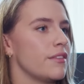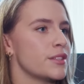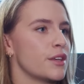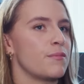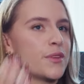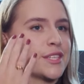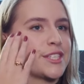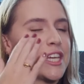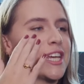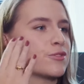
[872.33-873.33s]
There's a
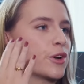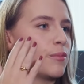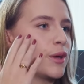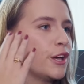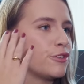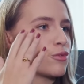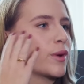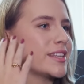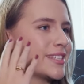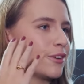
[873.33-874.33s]
teardrop just
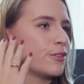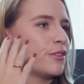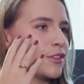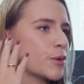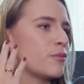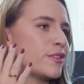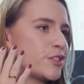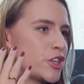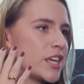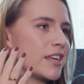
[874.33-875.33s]
resting on the top of his
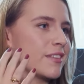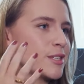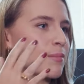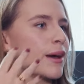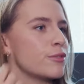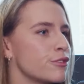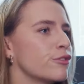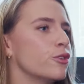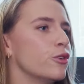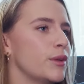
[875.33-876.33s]
cheek that's about to fall,